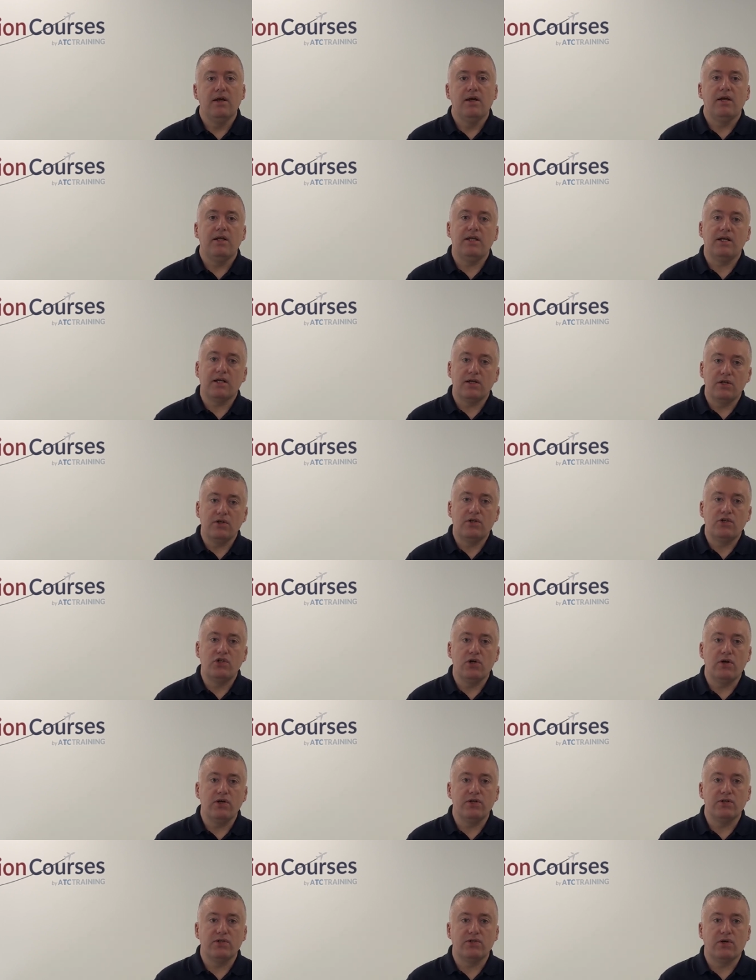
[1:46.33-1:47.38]
you can
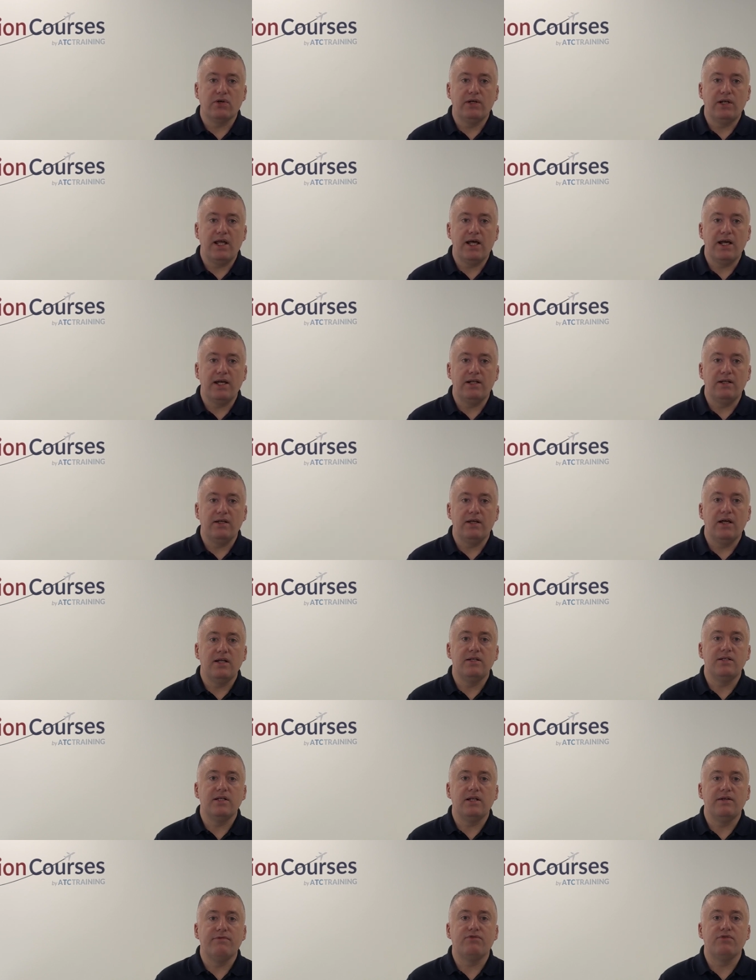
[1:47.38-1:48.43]
join us online and
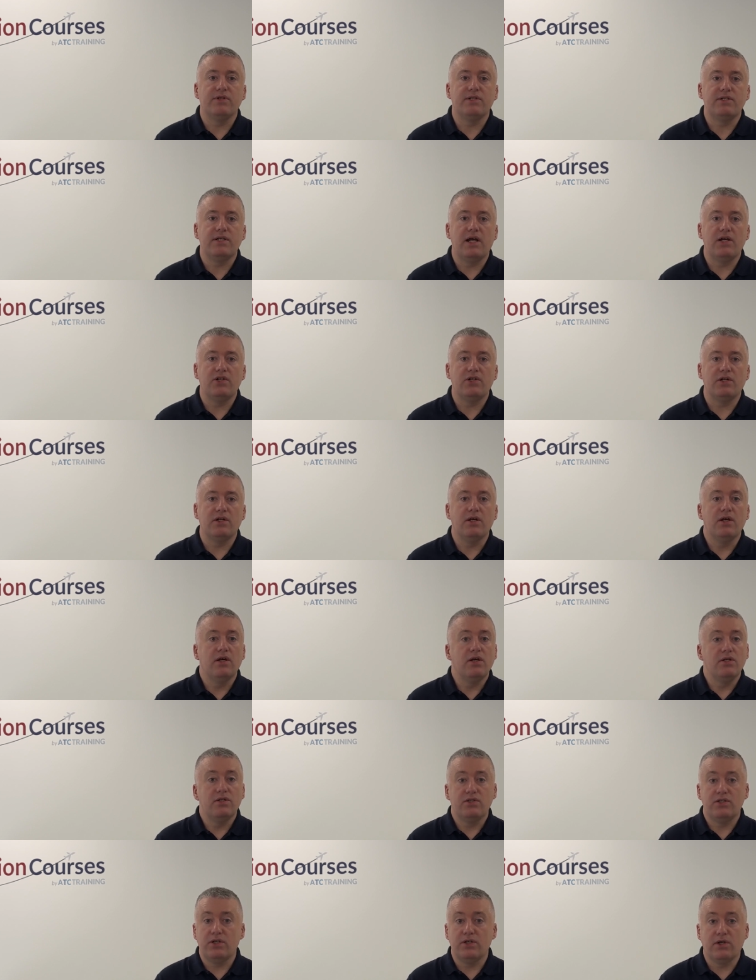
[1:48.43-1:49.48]
deliver a session
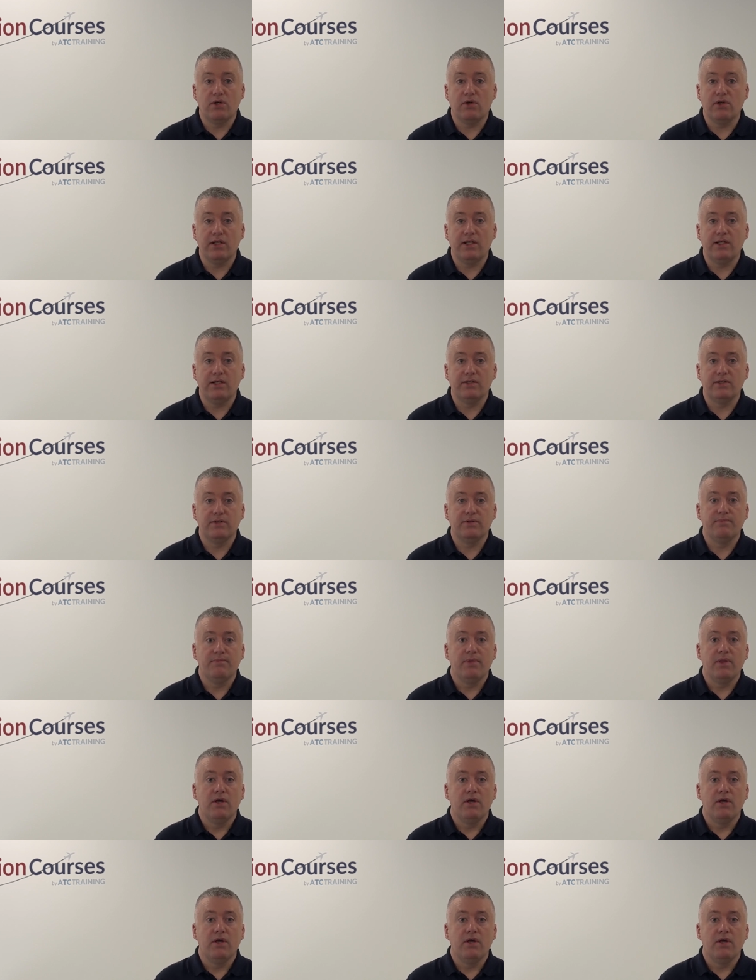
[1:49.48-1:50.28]
to colleagues.